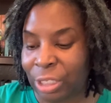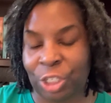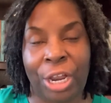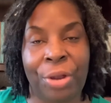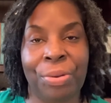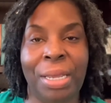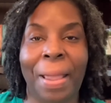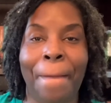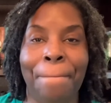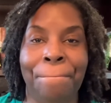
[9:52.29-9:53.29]
Jerry
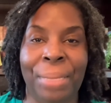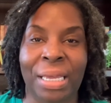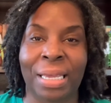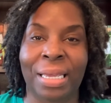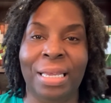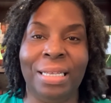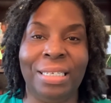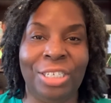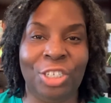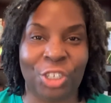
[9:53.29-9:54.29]
B.
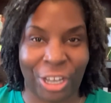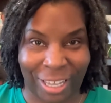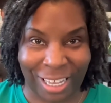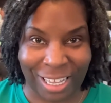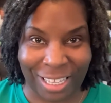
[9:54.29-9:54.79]
Jenkins.